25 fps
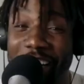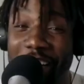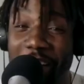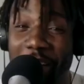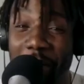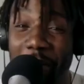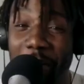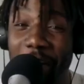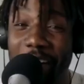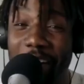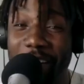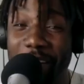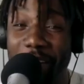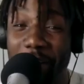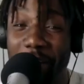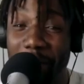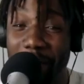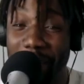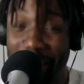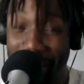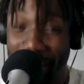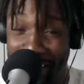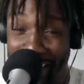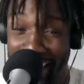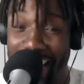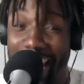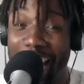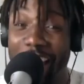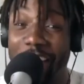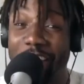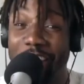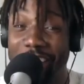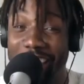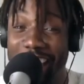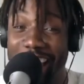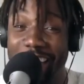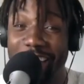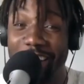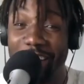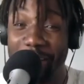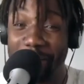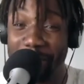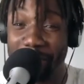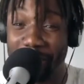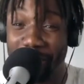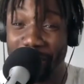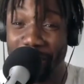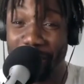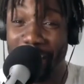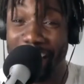way to way to carry that on
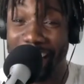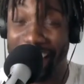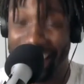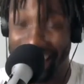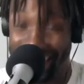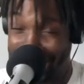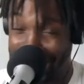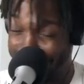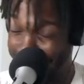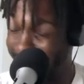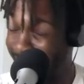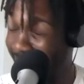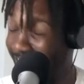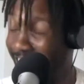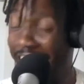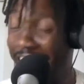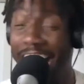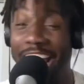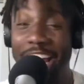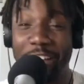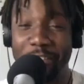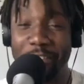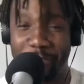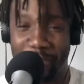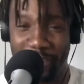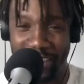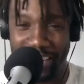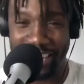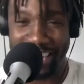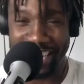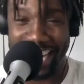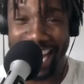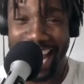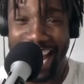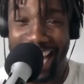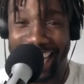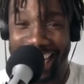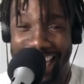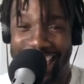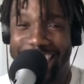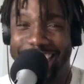before i came for your neck